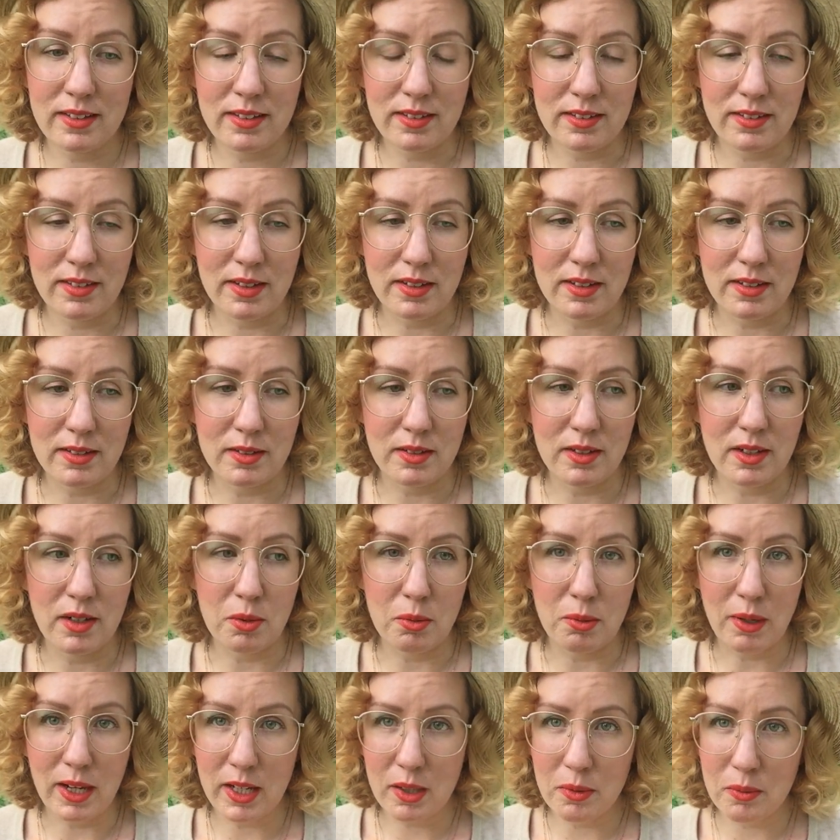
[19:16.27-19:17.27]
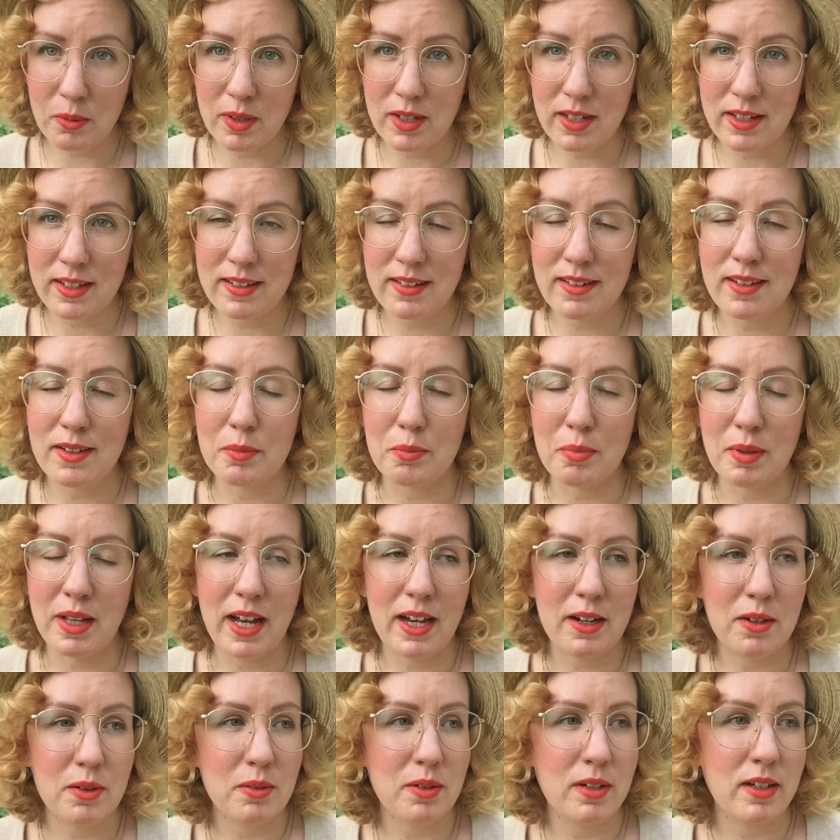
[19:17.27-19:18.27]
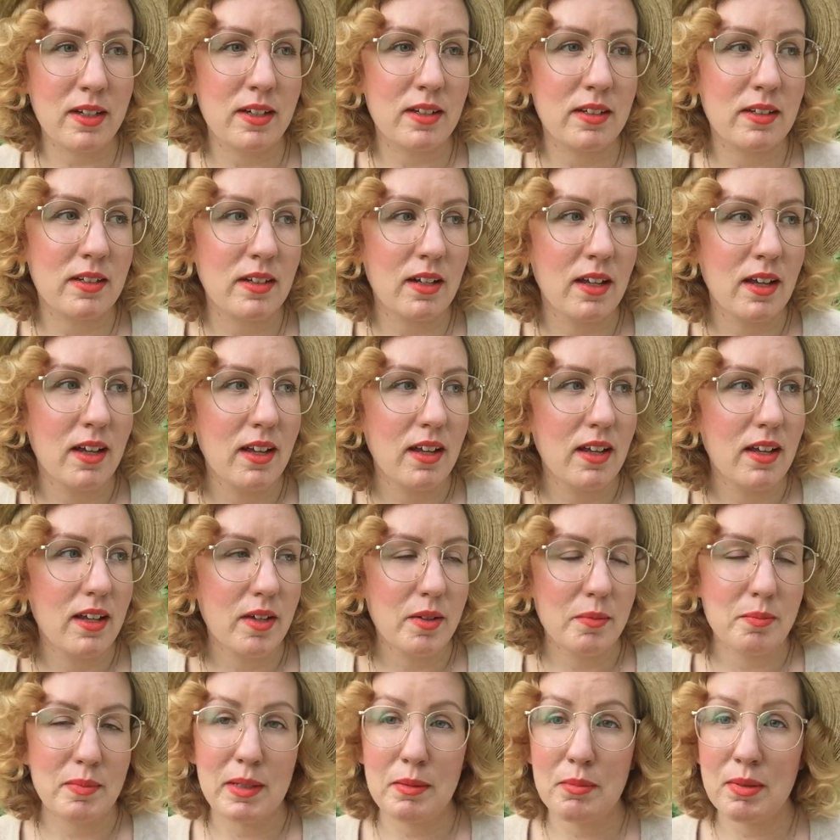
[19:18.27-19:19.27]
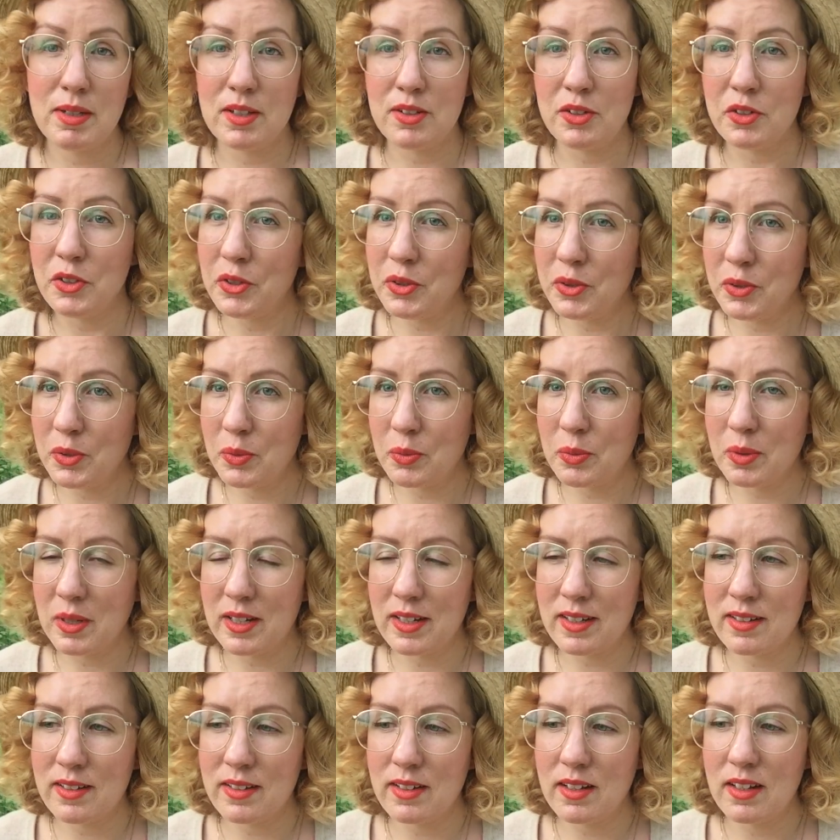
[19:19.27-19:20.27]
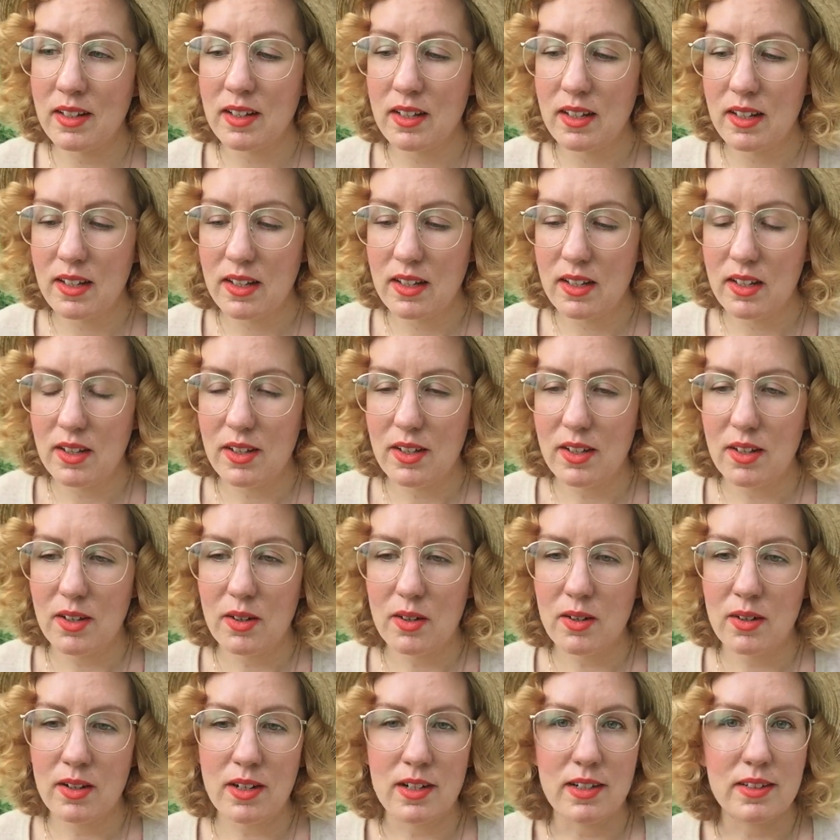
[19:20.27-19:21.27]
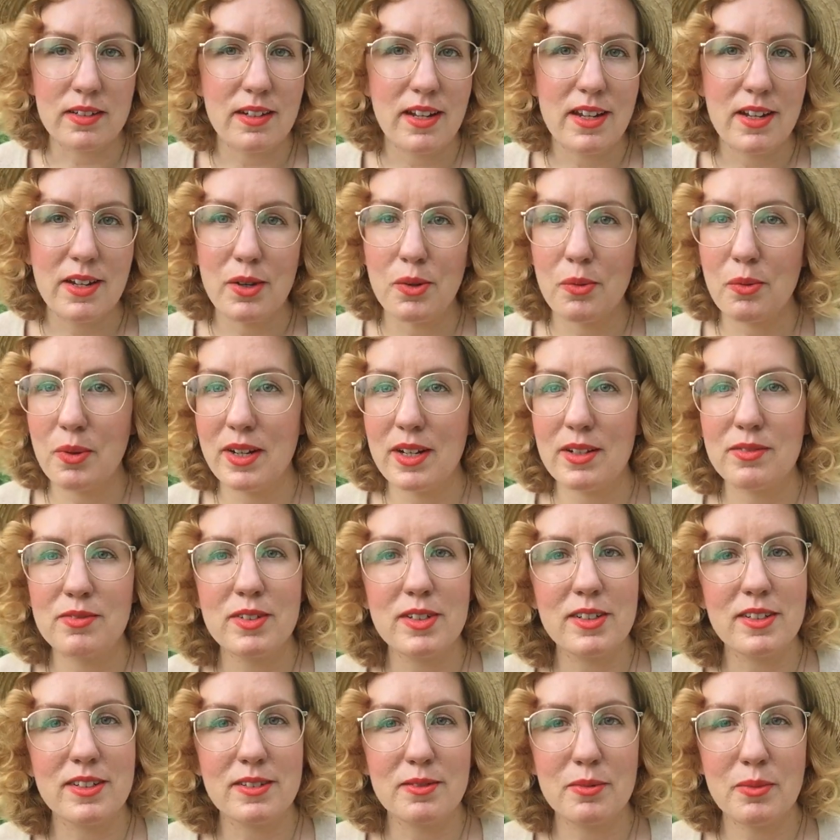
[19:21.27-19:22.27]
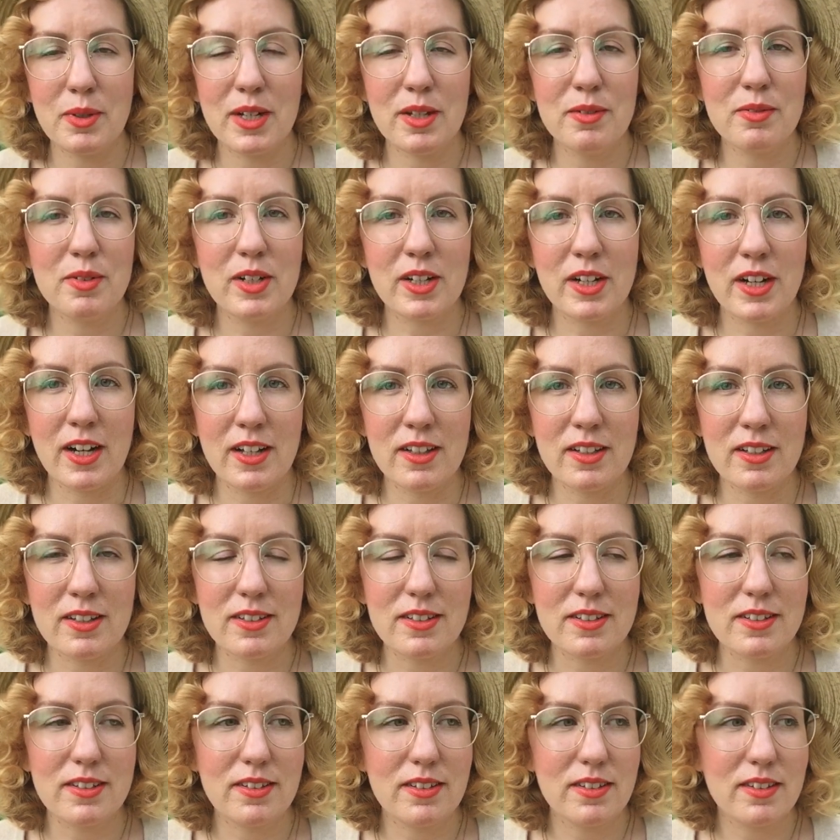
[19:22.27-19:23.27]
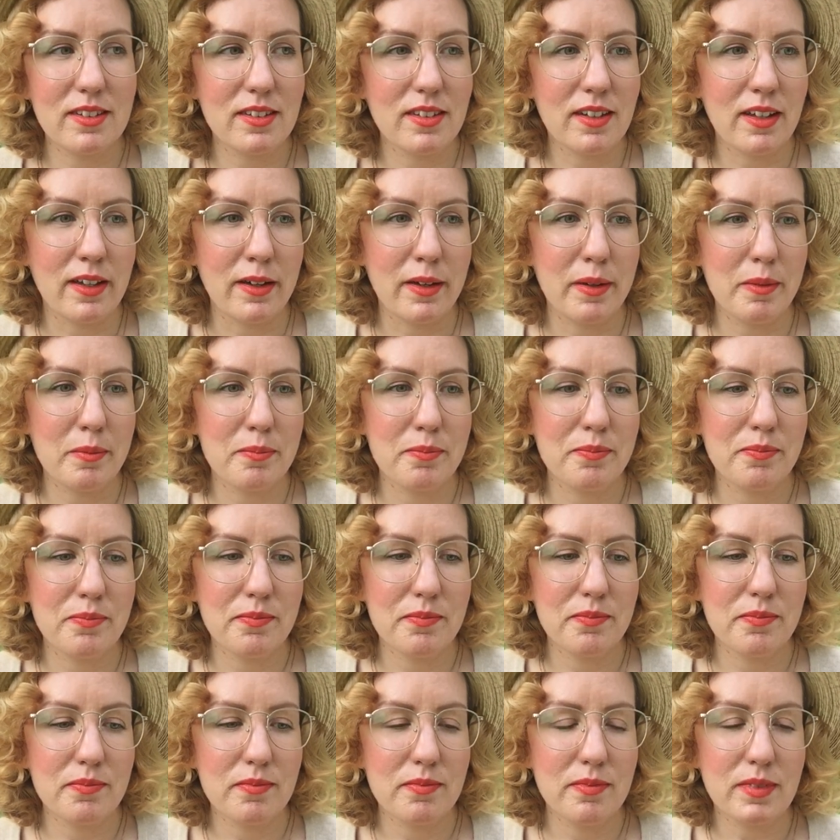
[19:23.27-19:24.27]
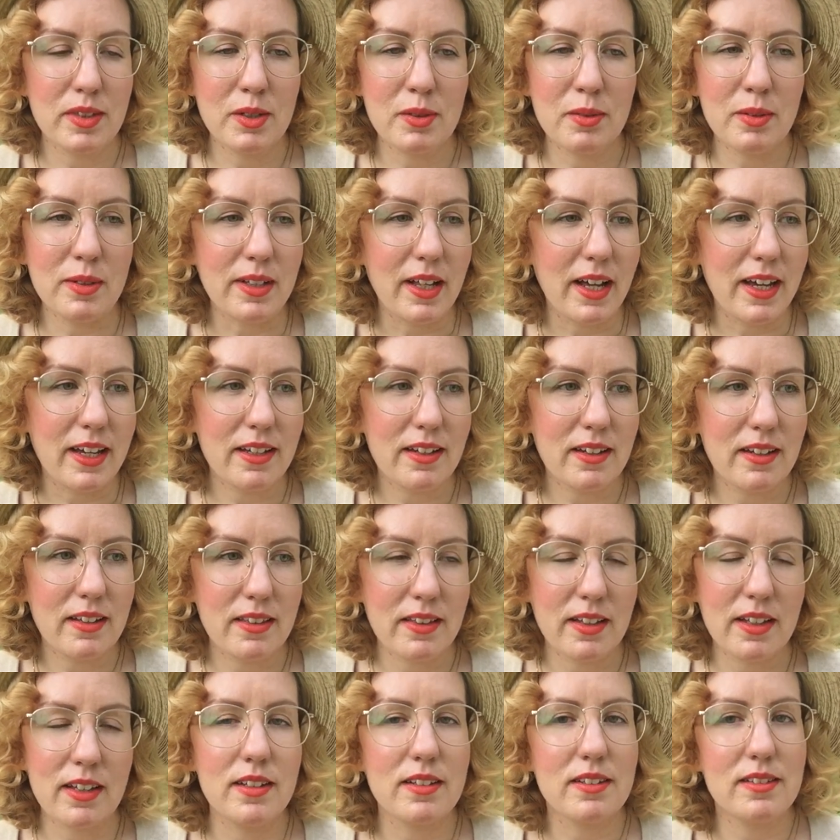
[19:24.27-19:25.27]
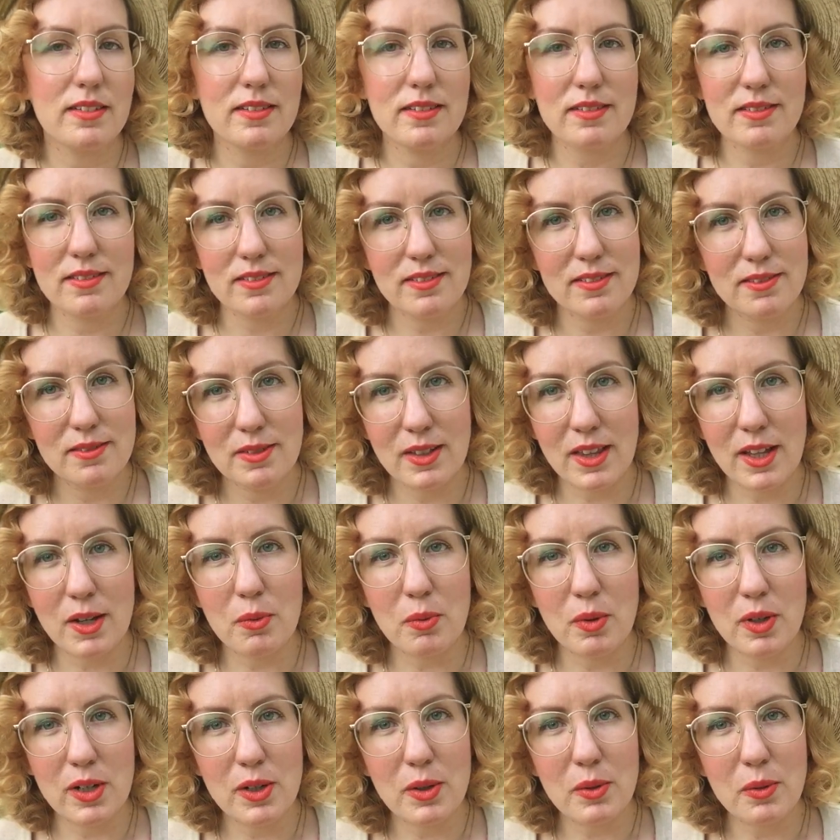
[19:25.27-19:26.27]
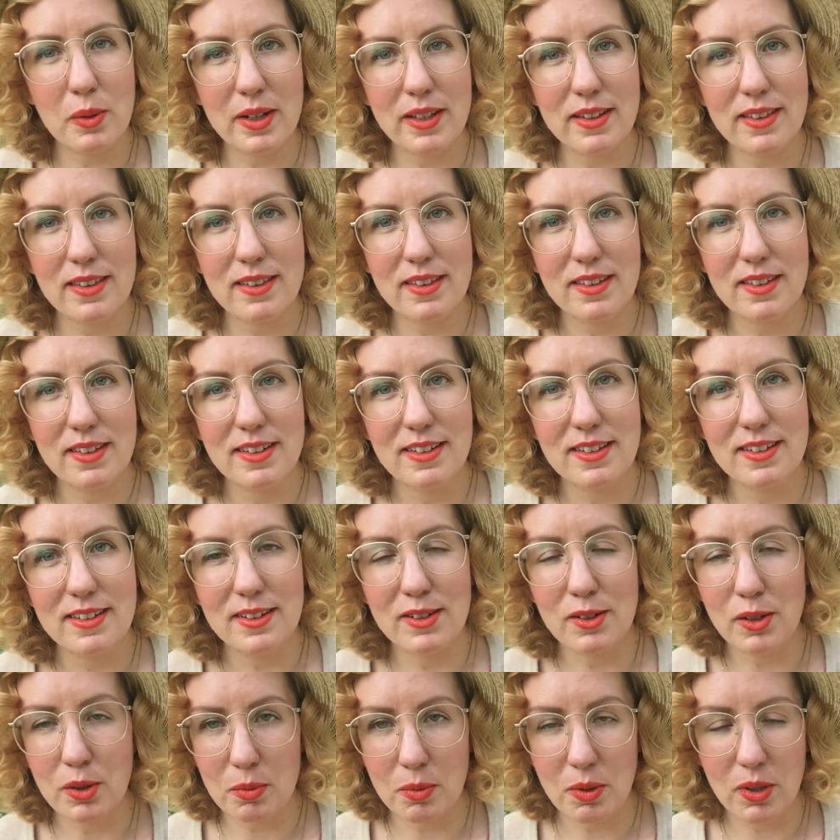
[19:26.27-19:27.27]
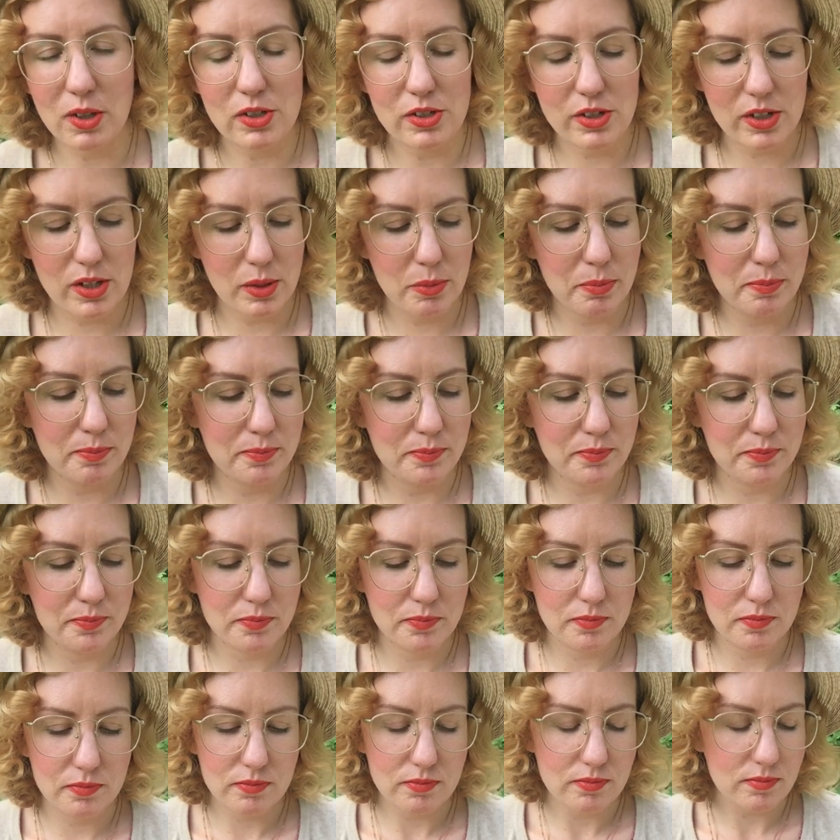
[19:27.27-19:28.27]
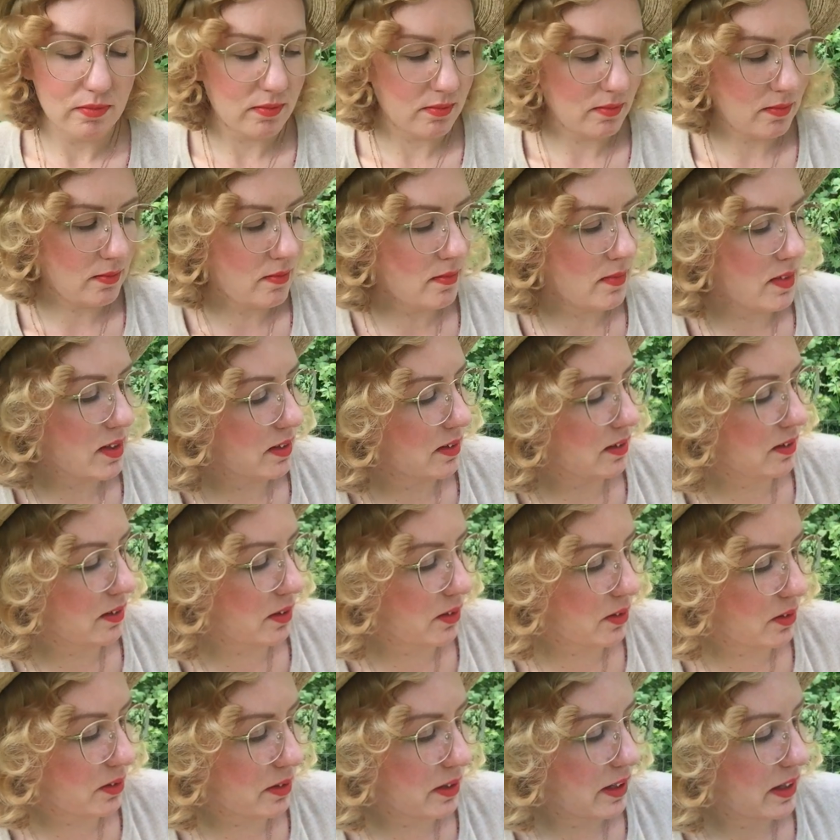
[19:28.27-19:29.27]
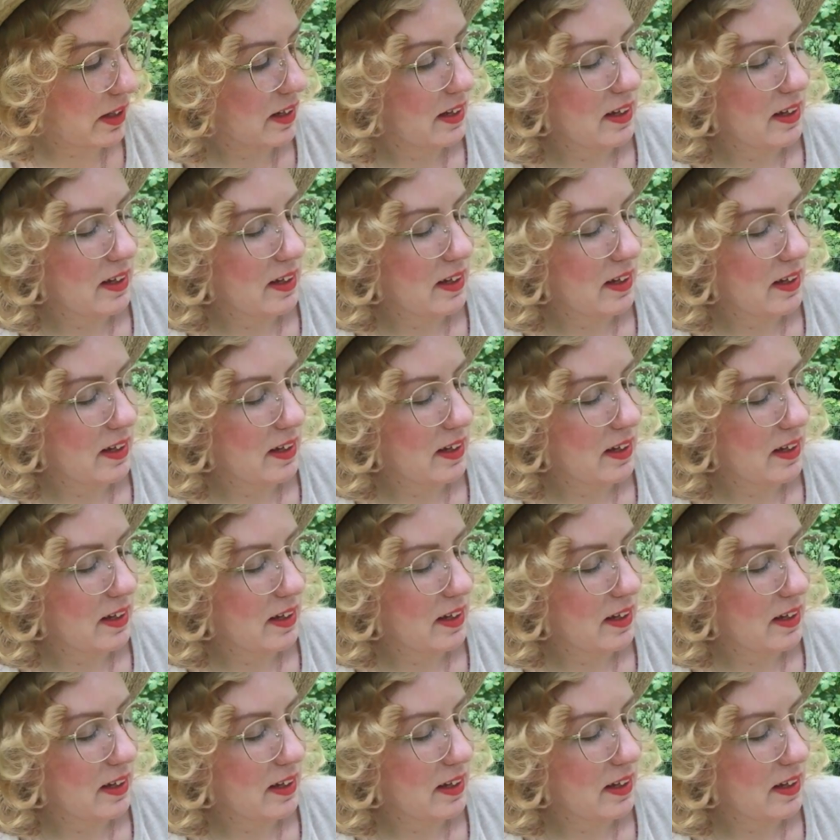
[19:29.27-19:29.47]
So a white one, a black one, maybe a nude one, or whatever colors you like that work with your wardrobe. So